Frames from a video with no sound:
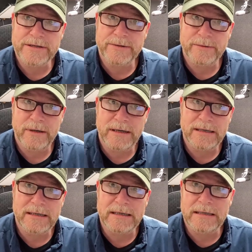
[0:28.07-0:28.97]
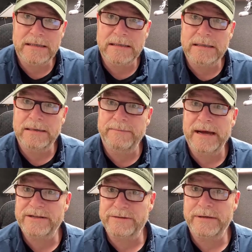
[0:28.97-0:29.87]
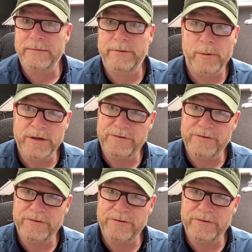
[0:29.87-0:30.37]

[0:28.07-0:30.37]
So I'm actually doing